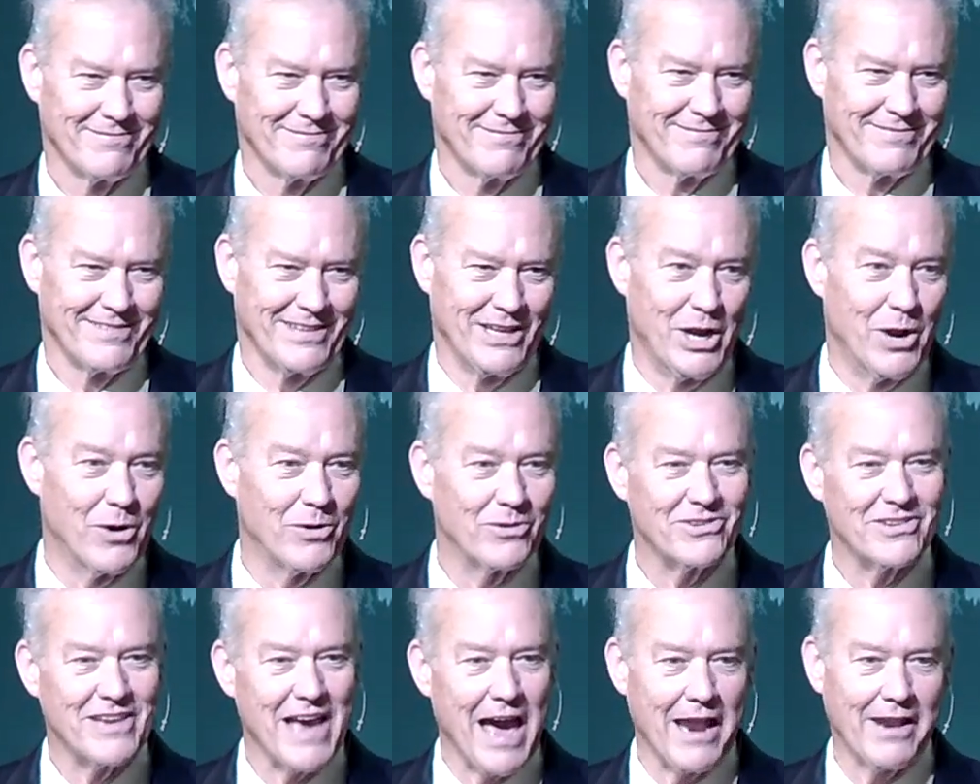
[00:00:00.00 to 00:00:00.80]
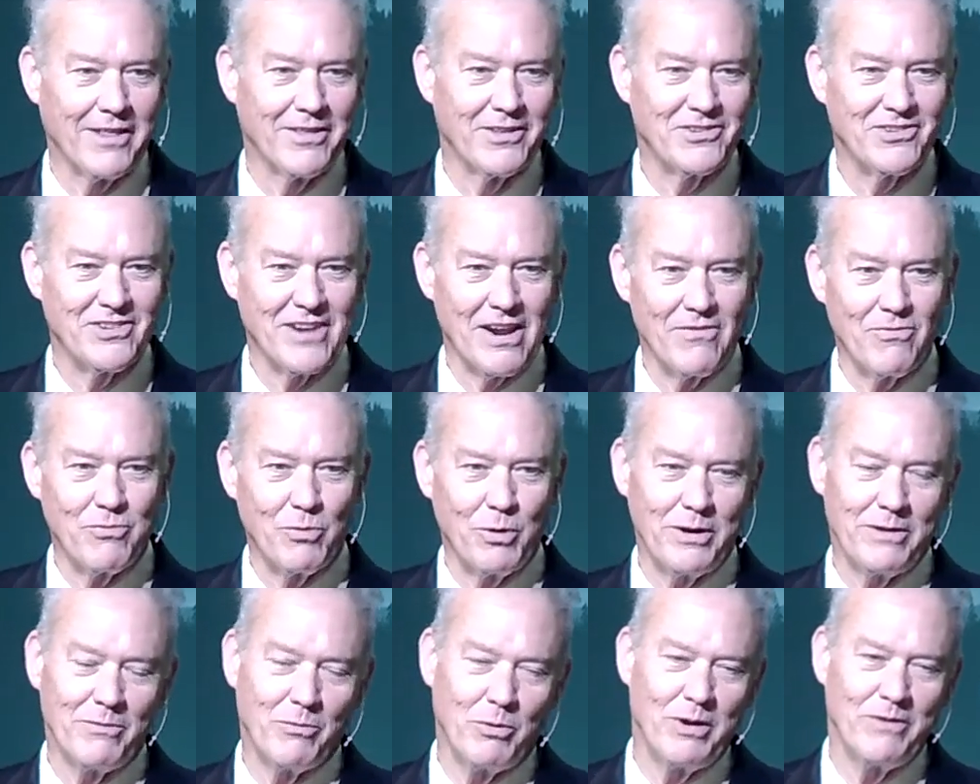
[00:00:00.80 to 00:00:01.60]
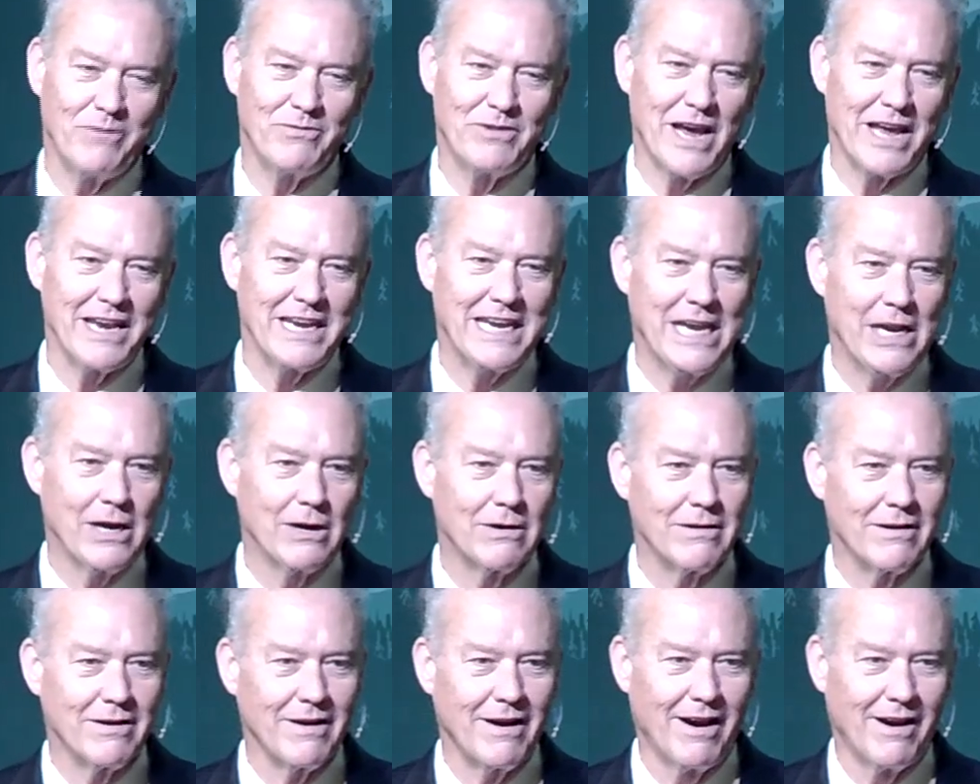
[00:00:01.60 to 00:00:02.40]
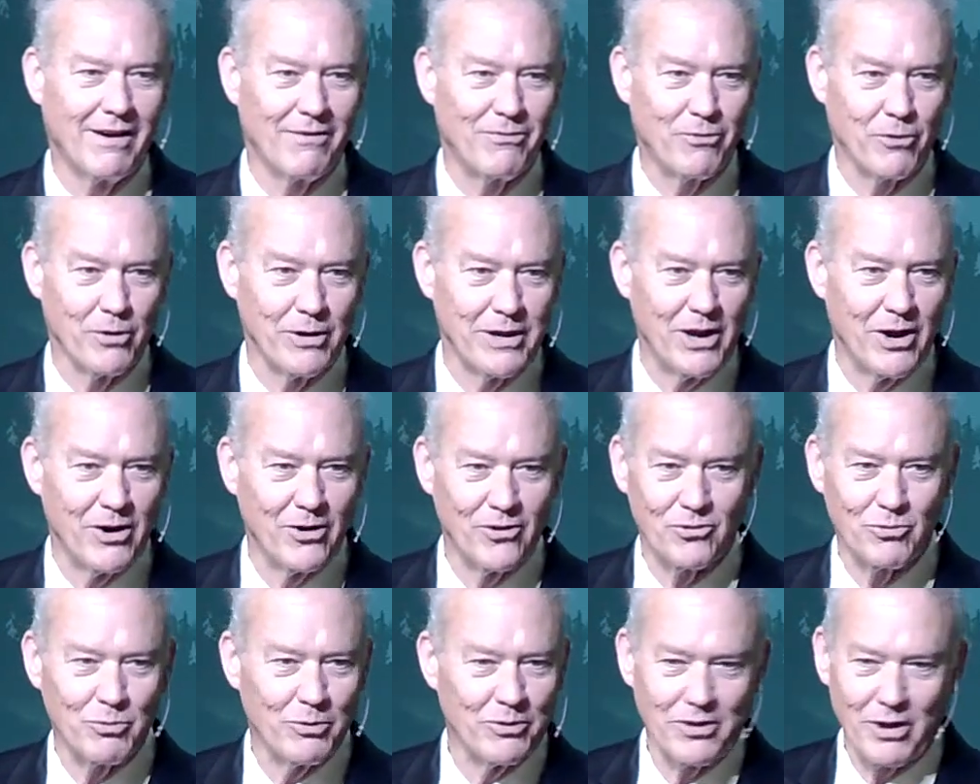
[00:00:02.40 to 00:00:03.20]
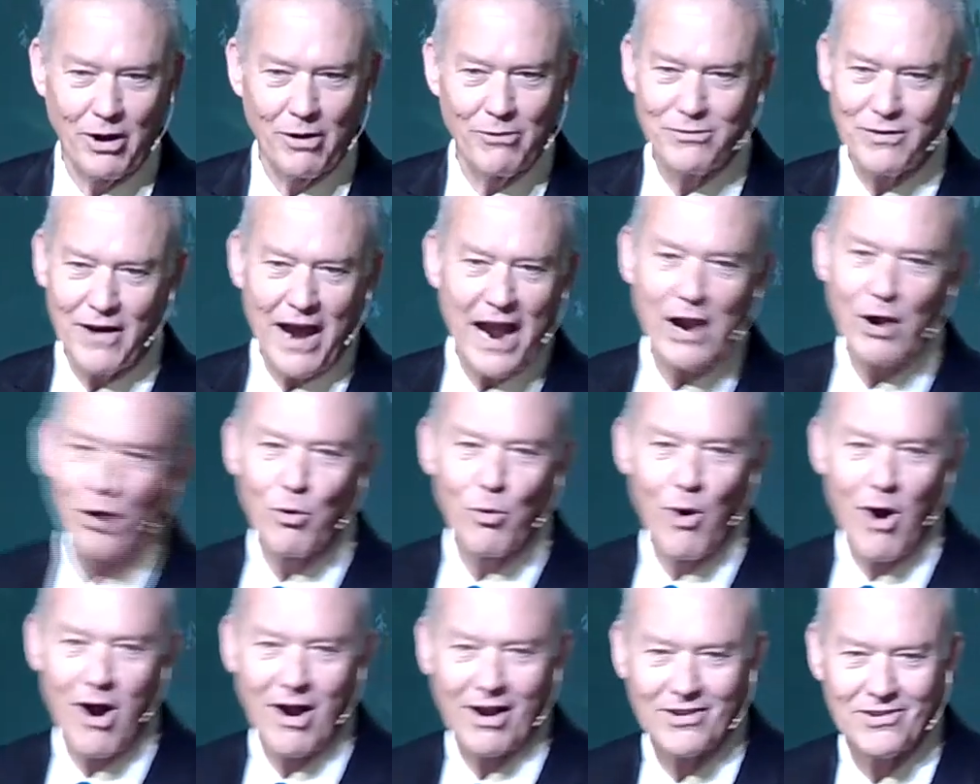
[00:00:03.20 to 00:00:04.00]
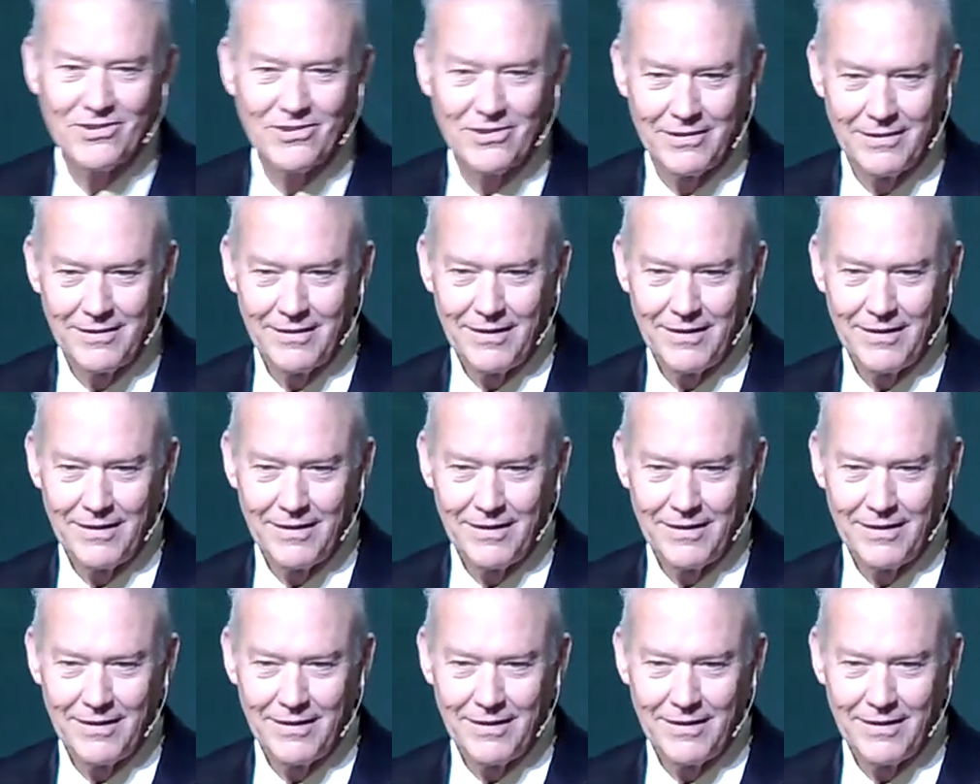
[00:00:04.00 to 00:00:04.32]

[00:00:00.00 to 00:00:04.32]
You know, it's kind of the stuff we've done here for years with our fire walks,